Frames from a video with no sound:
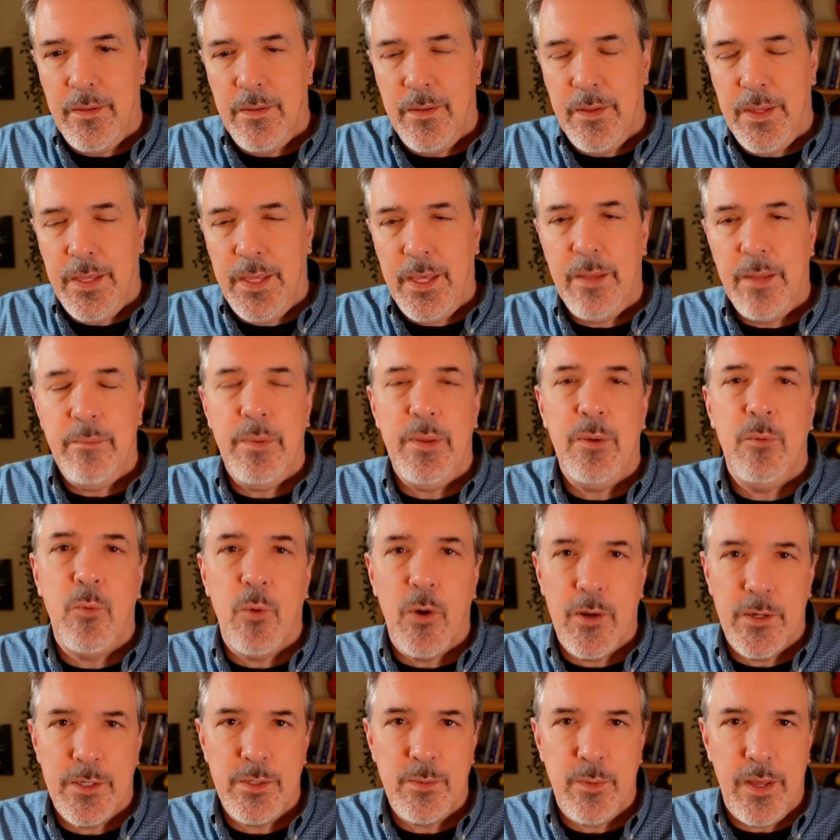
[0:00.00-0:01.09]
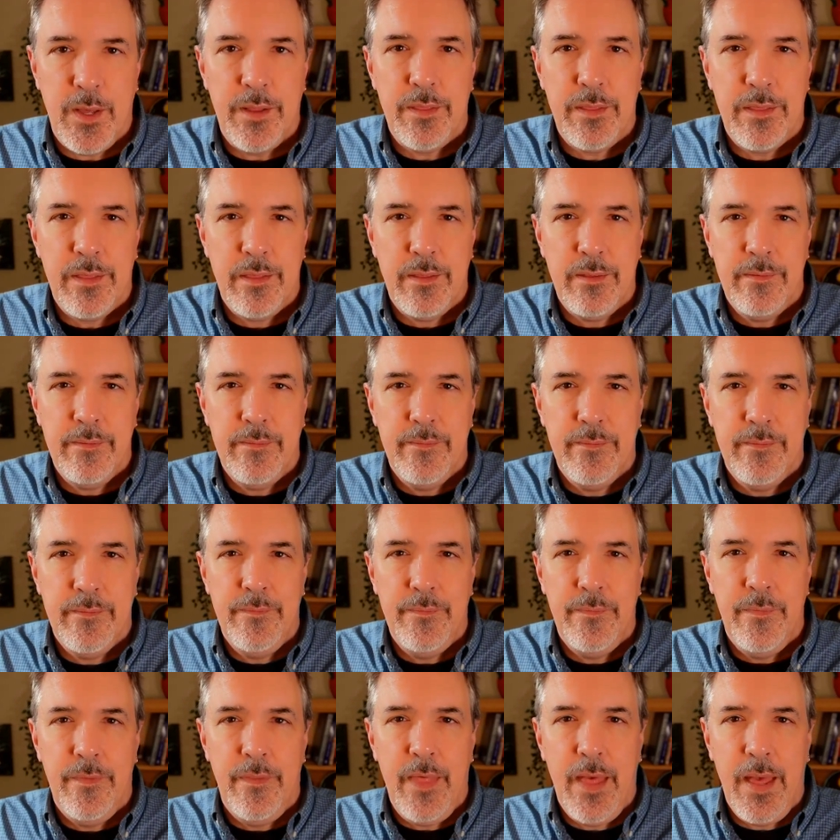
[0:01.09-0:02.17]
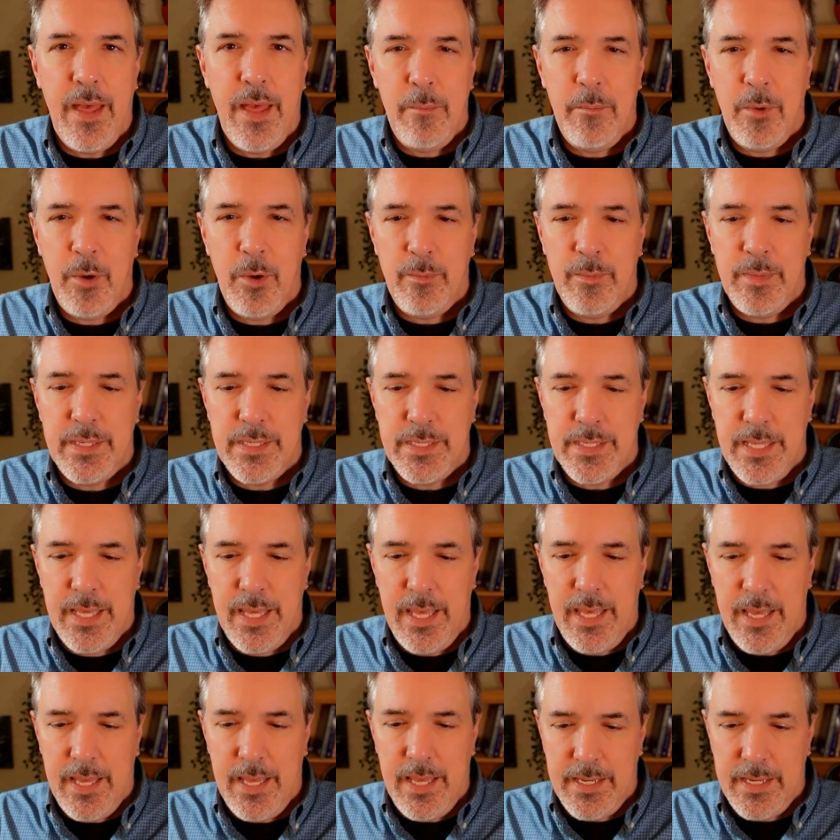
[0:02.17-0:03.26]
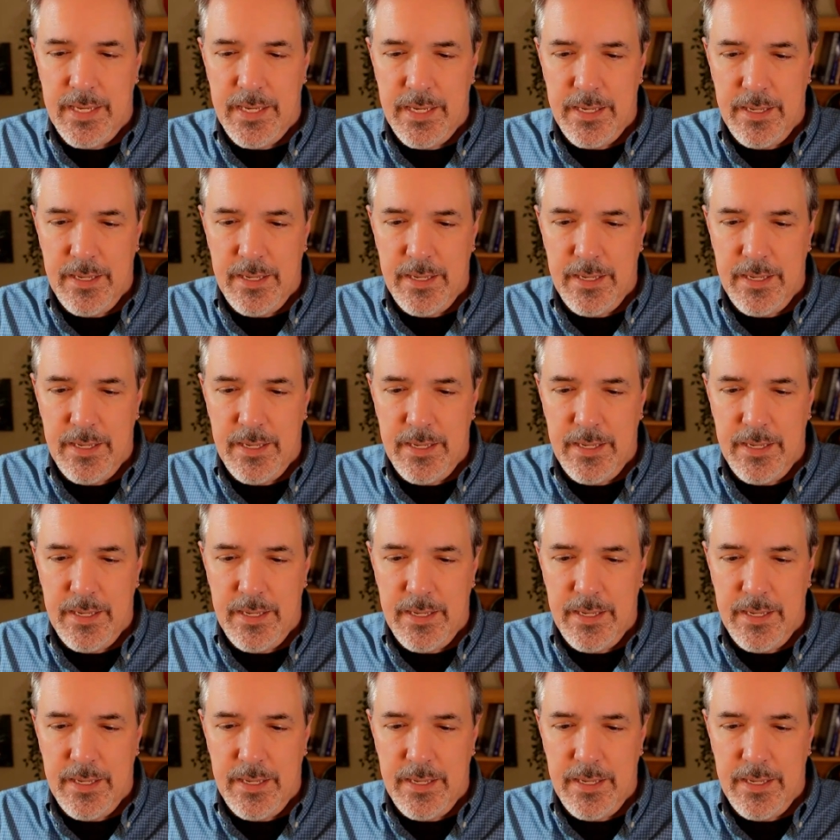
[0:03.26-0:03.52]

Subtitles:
can be worked with. That moment can